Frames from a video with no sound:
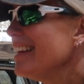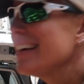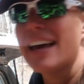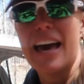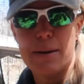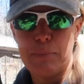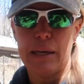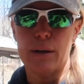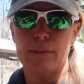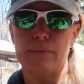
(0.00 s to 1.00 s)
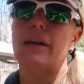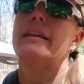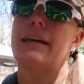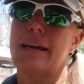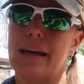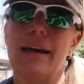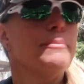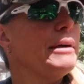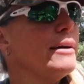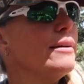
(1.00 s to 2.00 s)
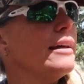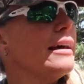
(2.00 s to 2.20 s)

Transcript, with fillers: I think it had a meal. I think it had a meal,